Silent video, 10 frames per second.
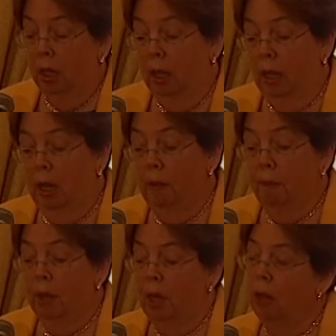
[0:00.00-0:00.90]
and he,
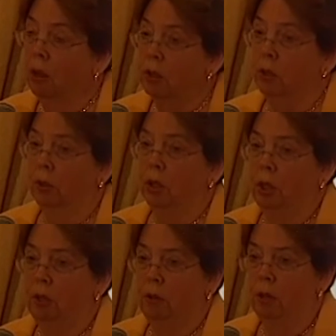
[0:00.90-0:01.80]
but he also
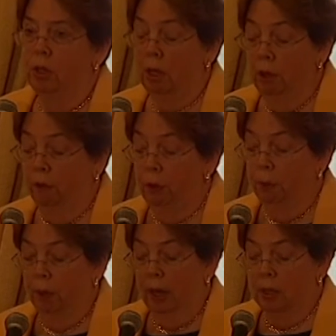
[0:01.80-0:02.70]
continued this interview
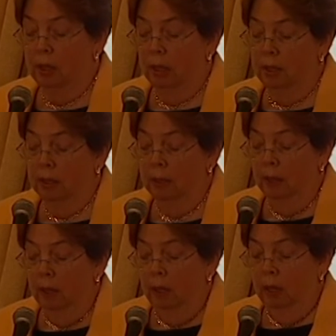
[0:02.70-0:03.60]
process
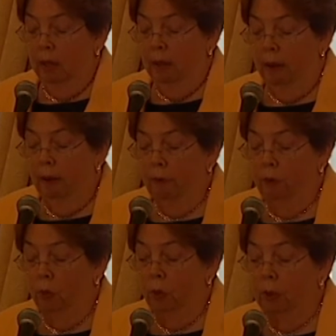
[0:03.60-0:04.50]
uh,
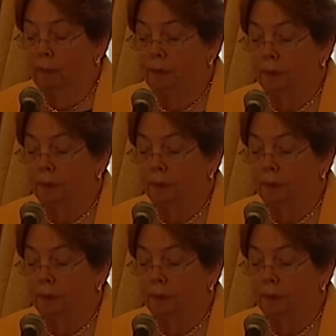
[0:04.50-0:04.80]
for